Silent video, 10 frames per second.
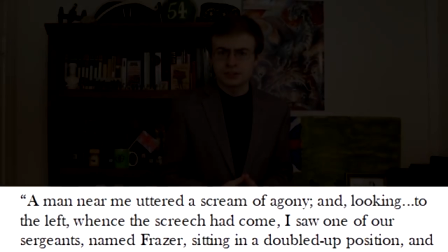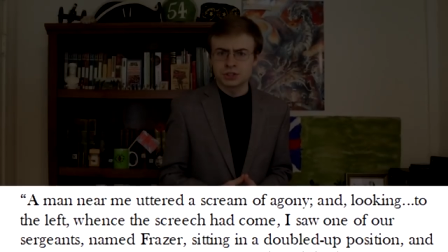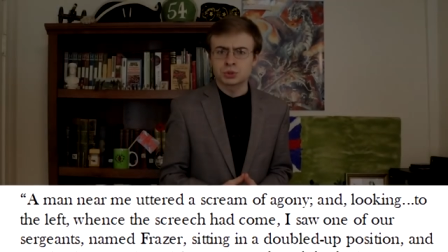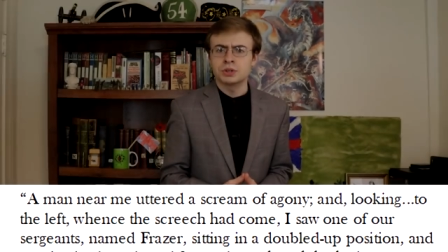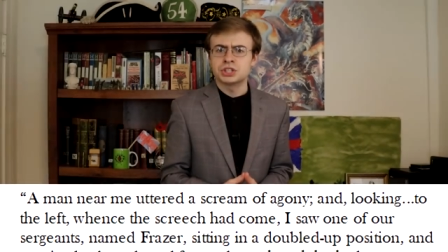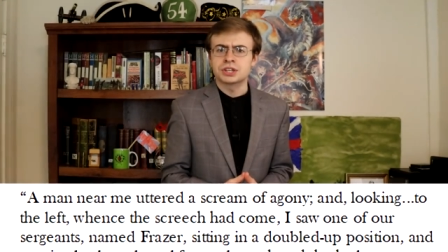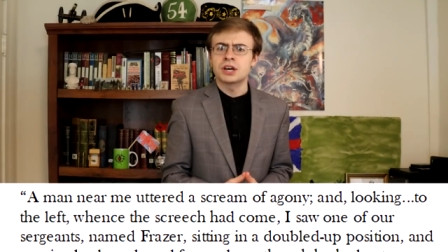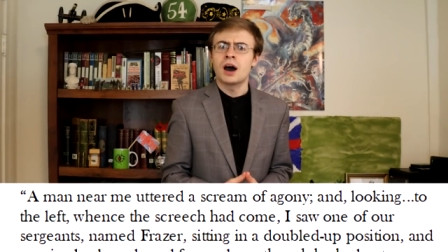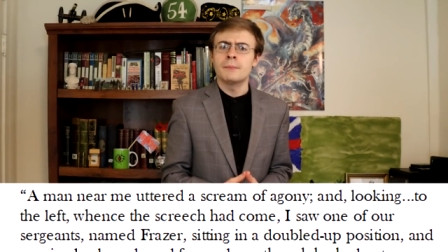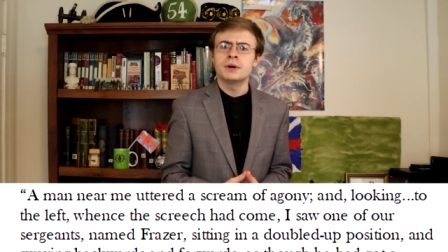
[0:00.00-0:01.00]
the screech had
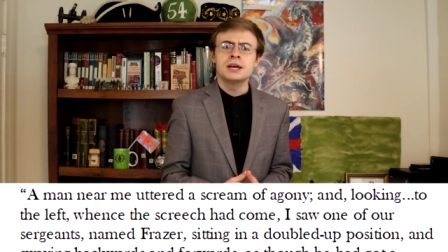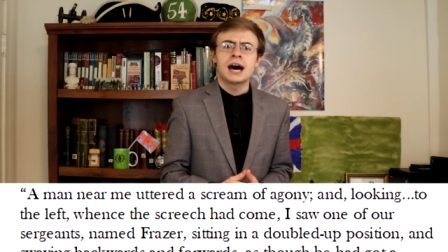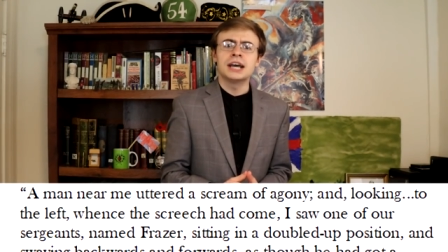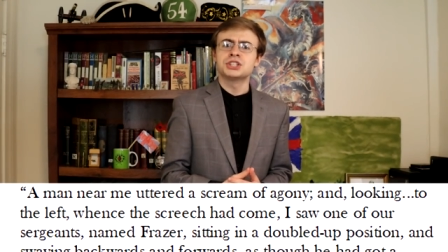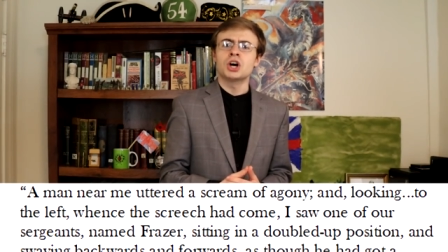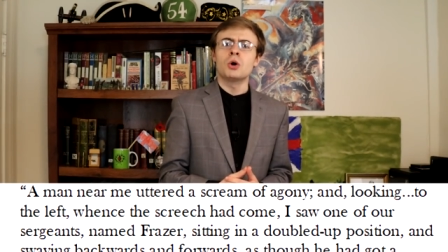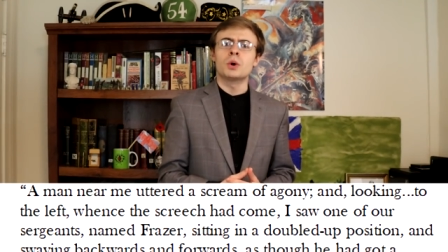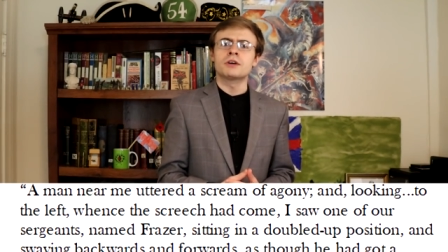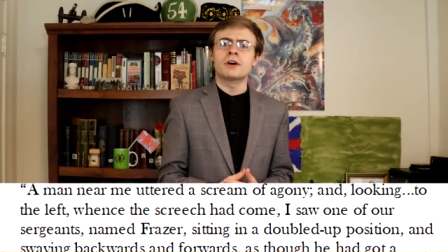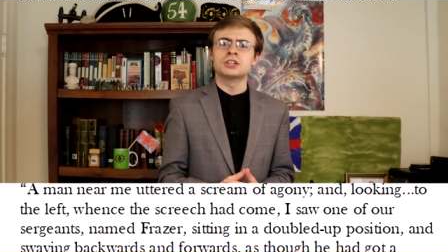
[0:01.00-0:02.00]
come, I saw
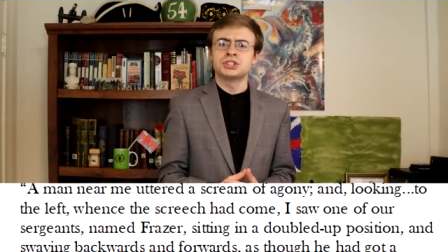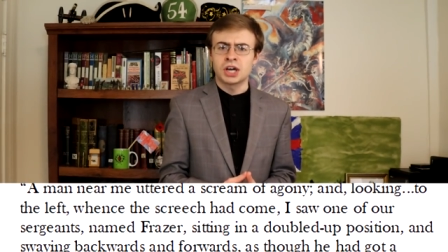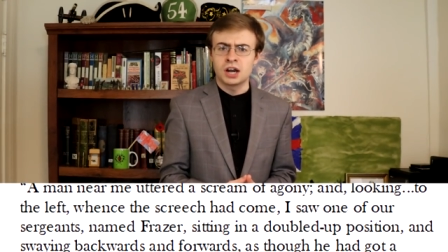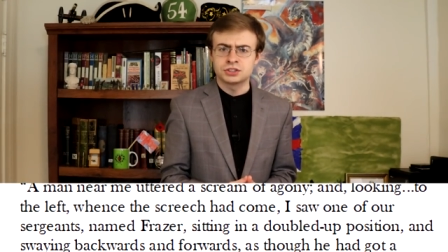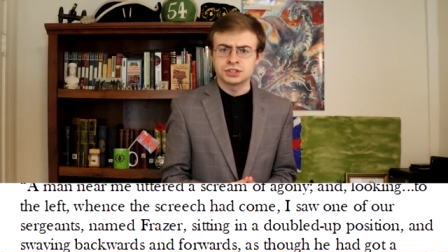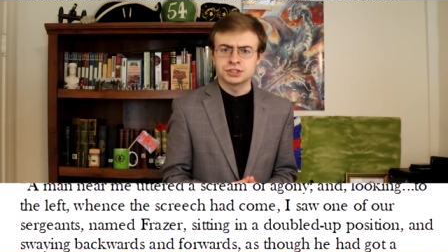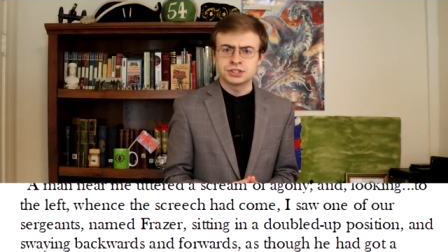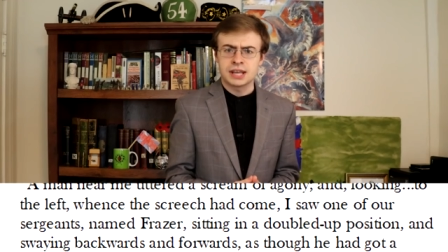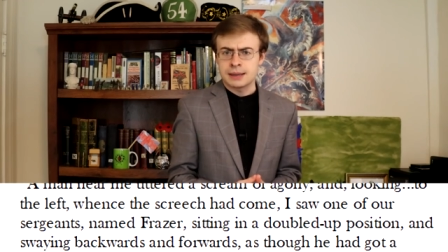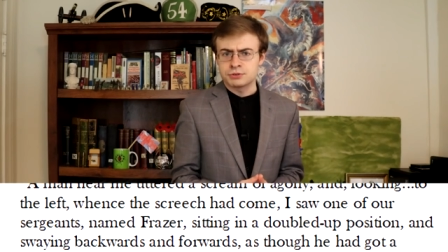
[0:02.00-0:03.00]
one of our
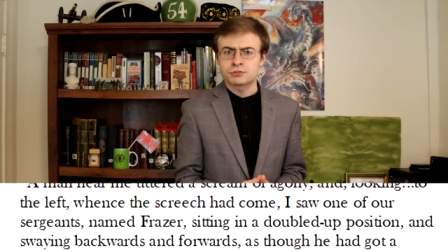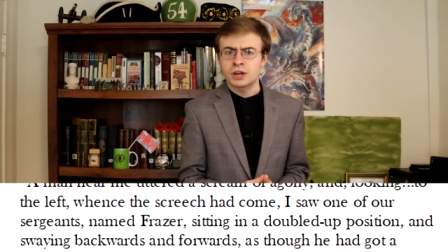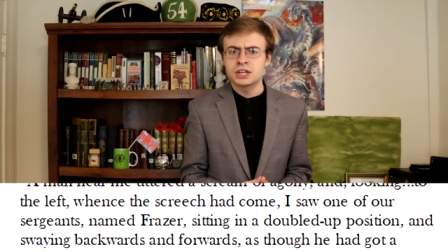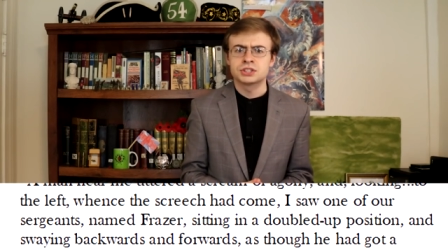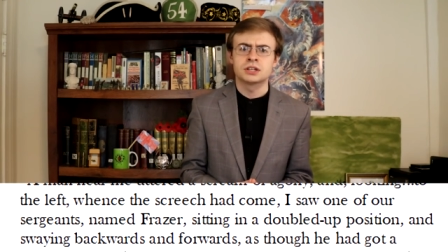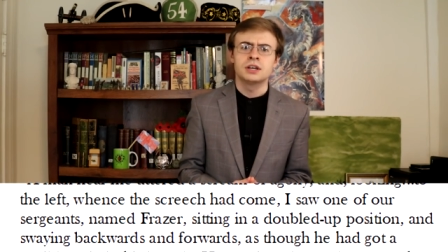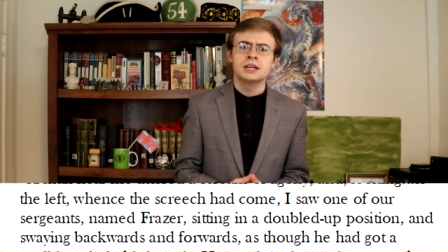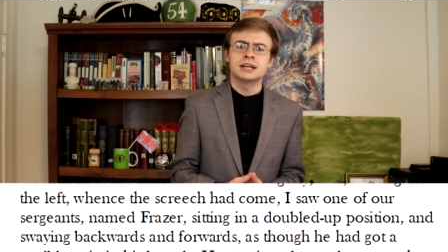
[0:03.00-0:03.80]
sergeants, named Fraser,